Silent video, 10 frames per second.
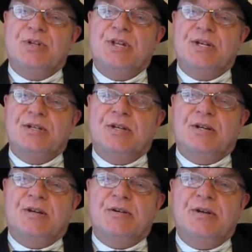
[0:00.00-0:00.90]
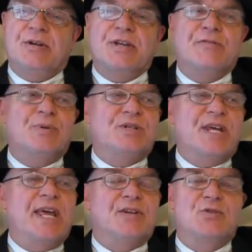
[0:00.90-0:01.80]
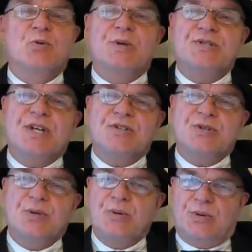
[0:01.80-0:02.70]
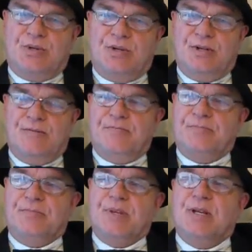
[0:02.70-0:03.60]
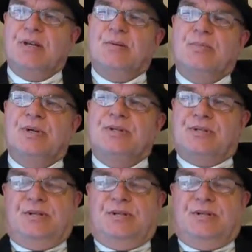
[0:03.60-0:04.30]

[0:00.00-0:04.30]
that government tax always does good, but